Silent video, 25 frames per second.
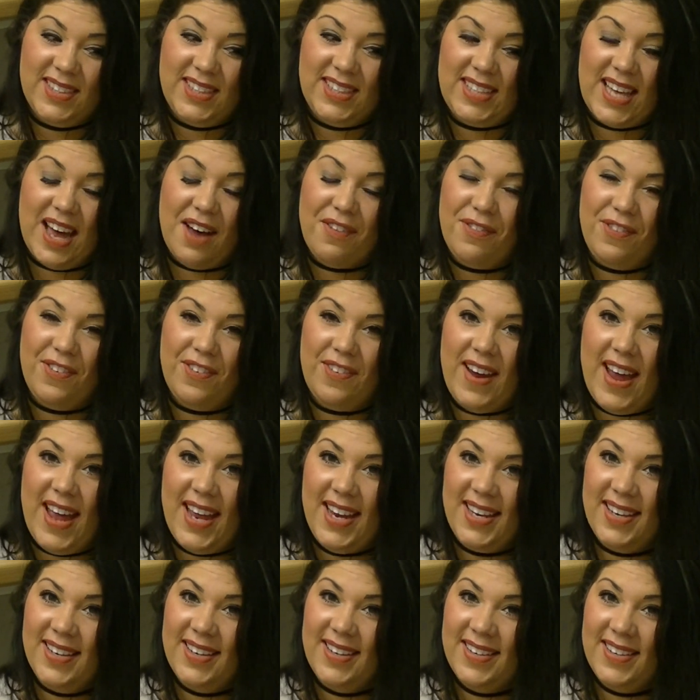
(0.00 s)

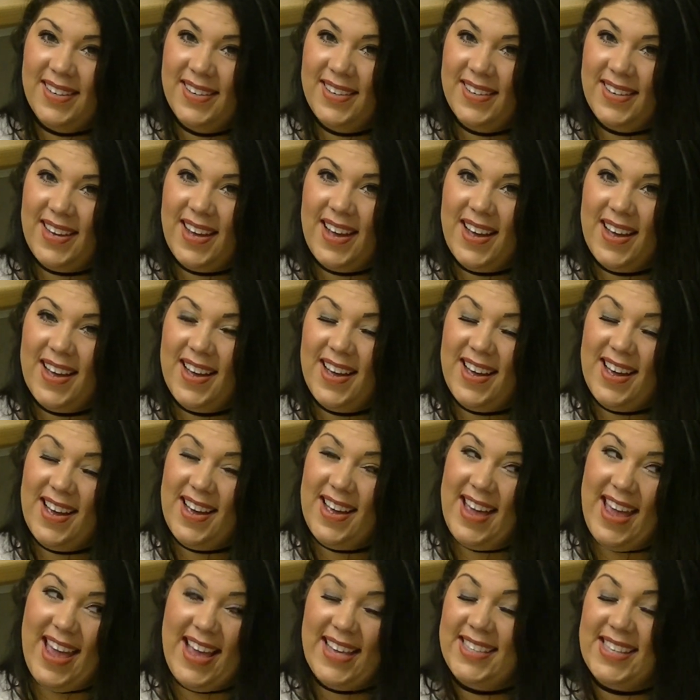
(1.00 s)
suffering.
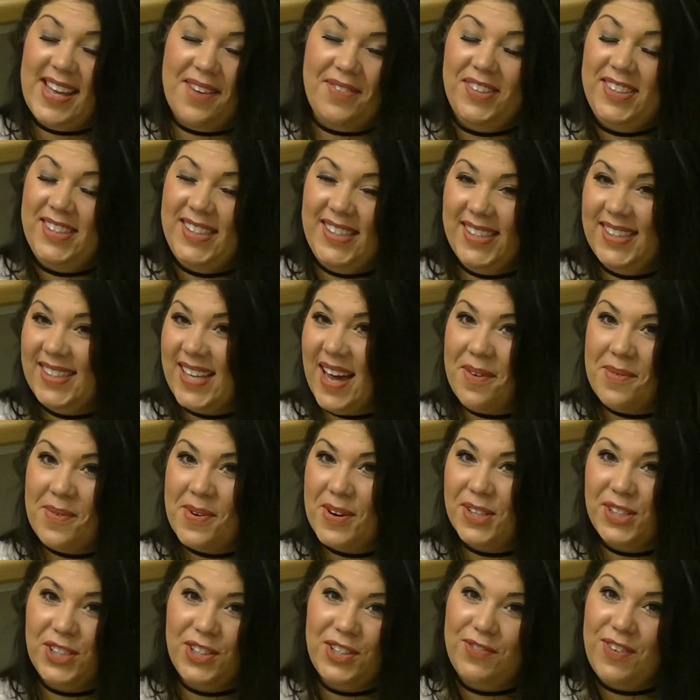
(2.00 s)
It's ever since I
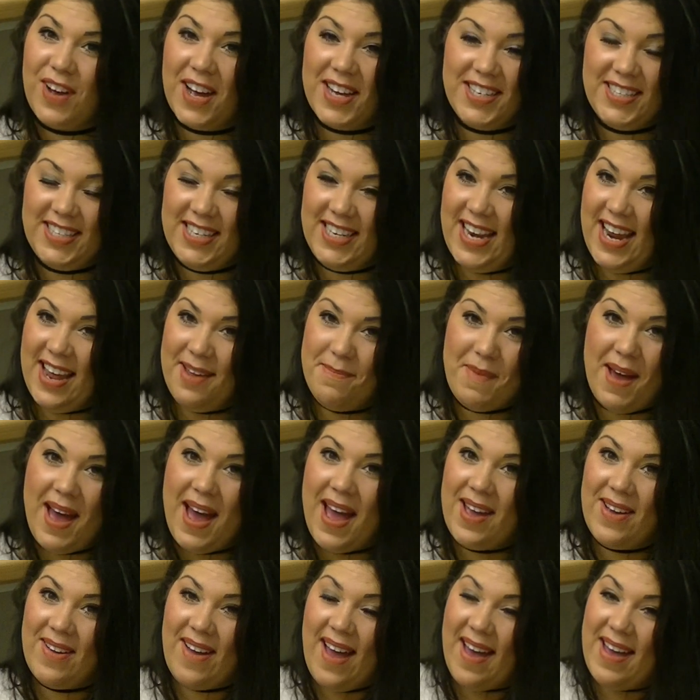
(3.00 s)
watched Finding Nemo
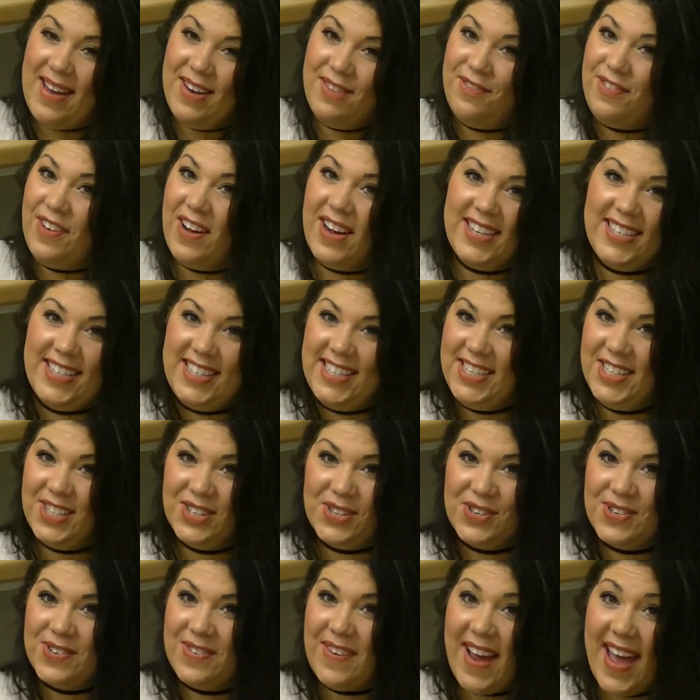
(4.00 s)
and Finding
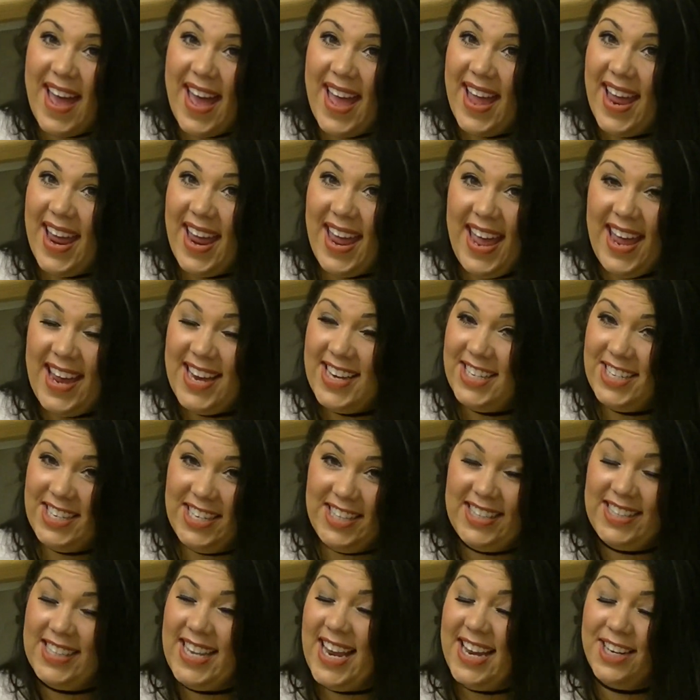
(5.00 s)
Dory, it
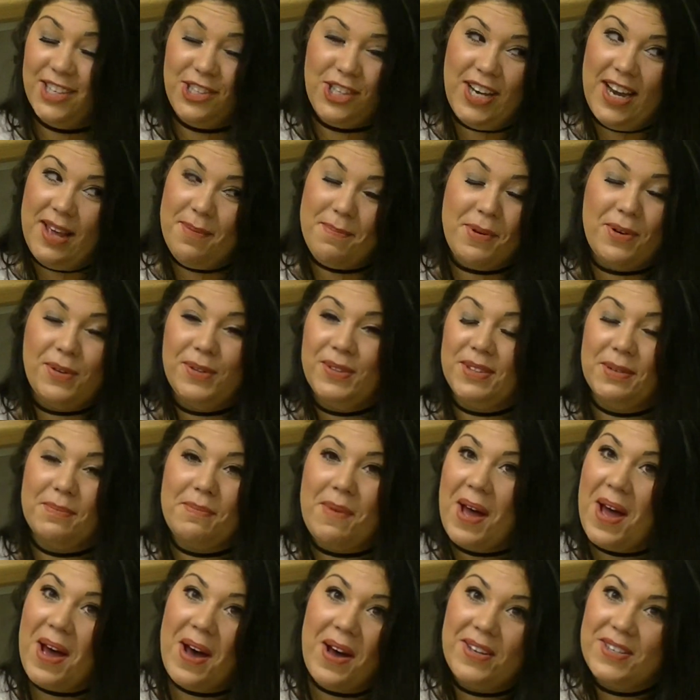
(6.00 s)
just literally pulls on
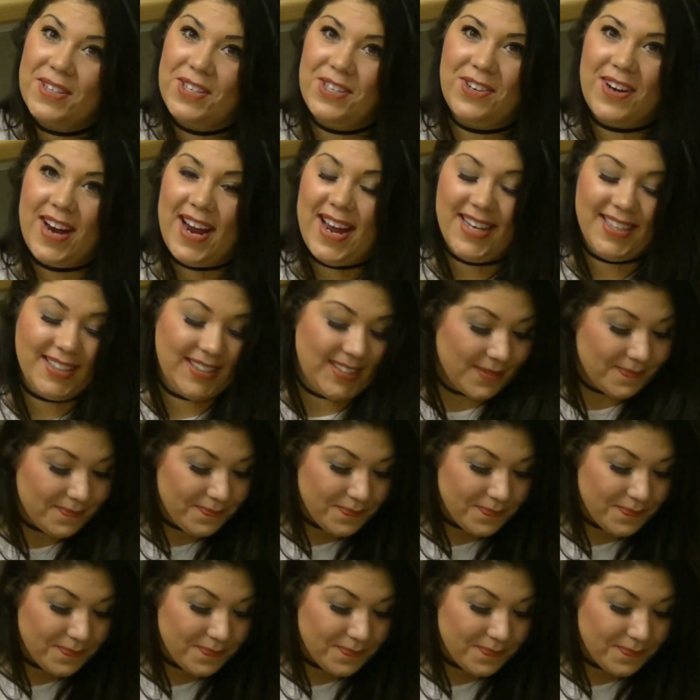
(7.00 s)
my heartstrings.